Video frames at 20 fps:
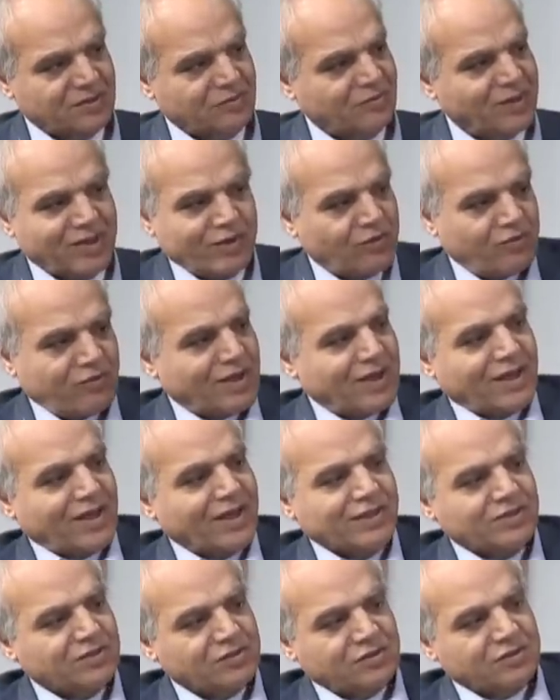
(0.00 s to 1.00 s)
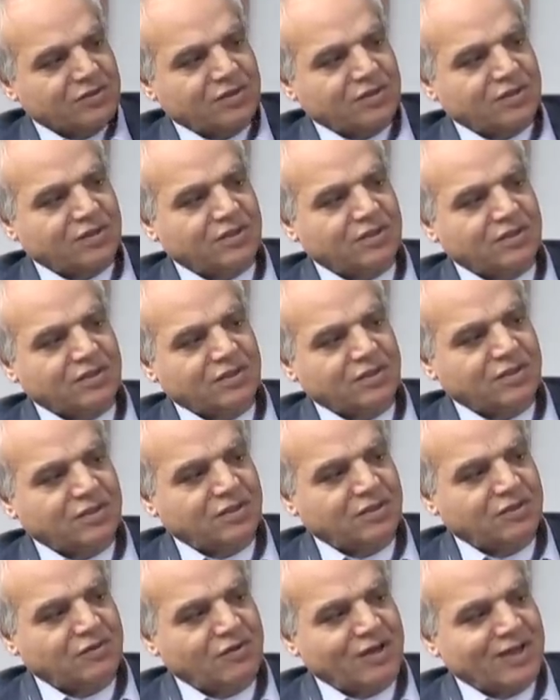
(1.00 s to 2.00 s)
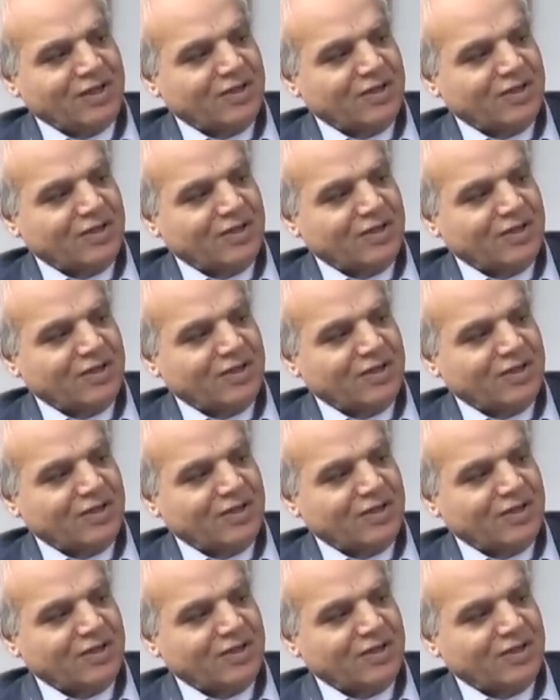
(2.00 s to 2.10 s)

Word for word: Why, why can't uh, why?